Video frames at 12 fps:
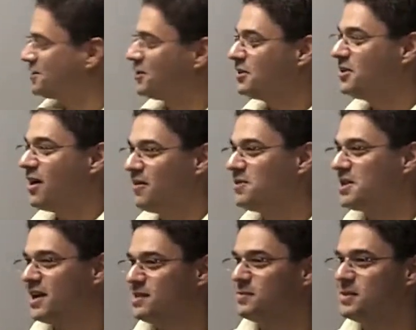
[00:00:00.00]
showing you
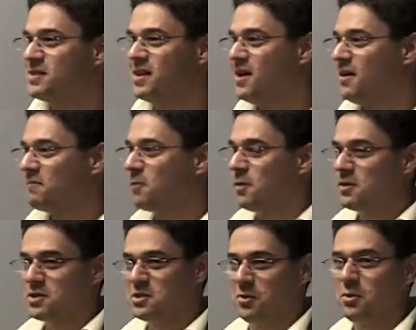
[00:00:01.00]
advertisements
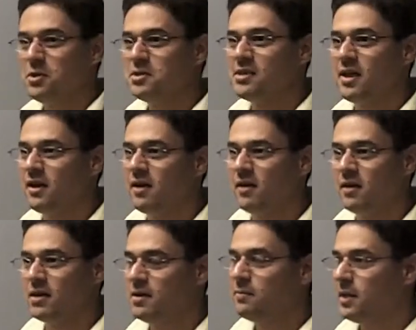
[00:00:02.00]
for stores that
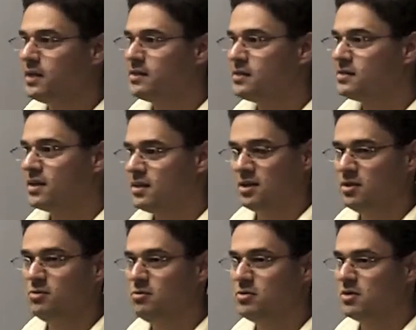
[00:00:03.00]
are in places that
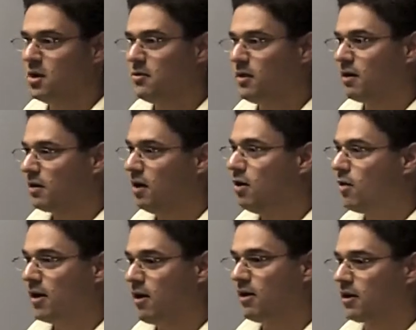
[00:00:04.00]
you don't
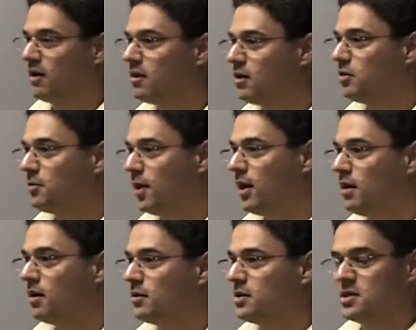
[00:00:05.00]
go and aren't going to go
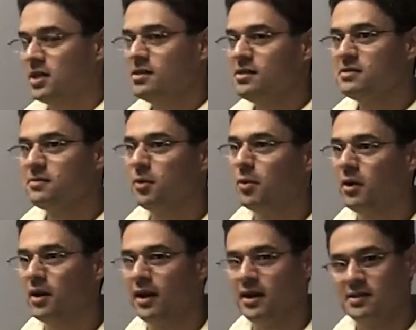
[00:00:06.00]
tomorrow is just as
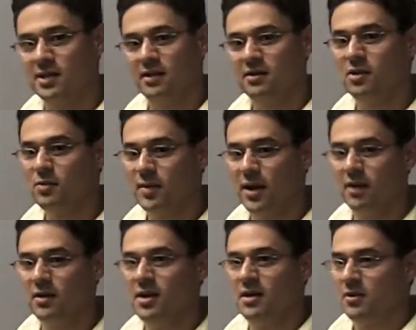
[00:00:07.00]
important as telling you
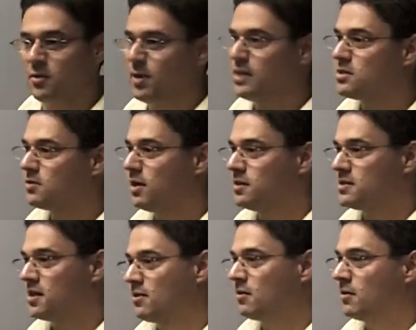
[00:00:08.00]
about the
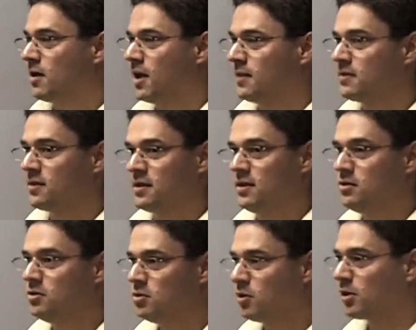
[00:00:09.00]
restaurants that are
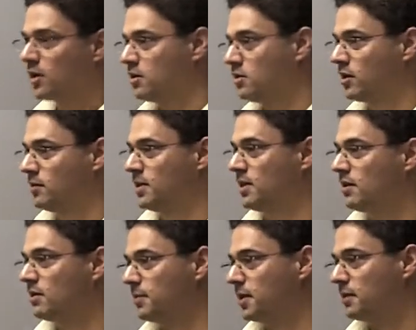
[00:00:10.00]
in New York and you're going to be
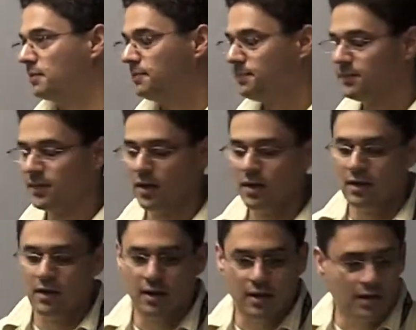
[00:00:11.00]
there
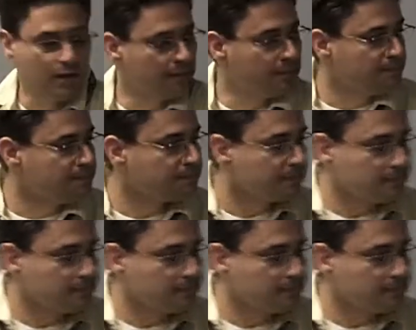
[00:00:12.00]
tomorrow.